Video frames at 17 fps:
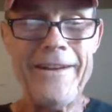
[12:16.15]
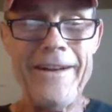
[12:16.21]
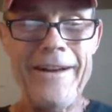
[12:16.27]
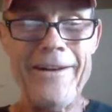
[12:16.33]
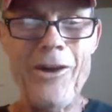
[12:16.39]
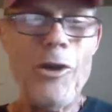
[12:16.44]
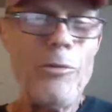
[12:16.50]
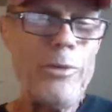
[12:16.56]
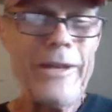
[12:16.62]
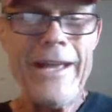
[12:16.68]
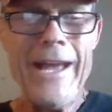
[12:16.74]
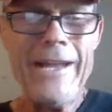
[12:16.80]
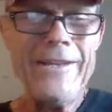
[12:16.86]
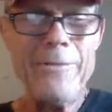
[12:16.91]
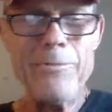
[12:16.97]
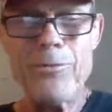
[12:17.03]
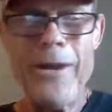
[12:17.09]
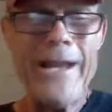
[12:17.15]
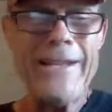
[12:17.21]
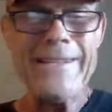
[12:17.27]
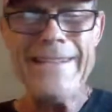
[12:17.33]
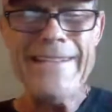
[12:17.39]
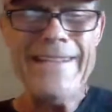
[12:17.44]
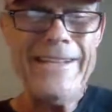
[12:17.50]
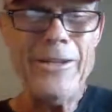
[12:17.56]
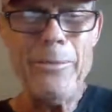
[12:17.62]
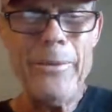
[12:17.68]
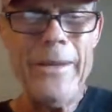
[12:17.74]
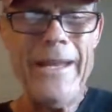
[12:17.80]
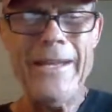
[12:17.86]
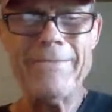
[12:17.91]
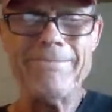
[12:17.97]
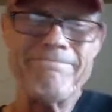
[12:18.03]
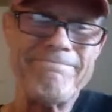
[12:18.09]
Hope I got you pranked a little
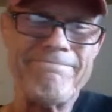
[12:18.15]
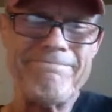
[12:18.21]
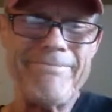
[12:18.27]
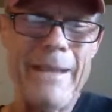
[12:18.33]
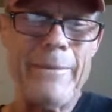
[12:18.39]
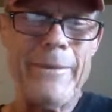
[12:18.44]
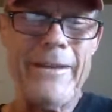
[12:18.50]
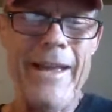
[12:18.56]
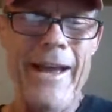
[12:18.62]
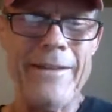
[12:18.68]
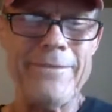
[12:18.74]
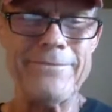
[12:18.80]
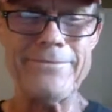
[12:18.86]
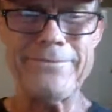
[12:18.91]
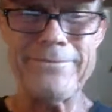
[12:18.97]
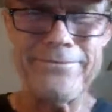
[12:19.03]
bit. Maybe not.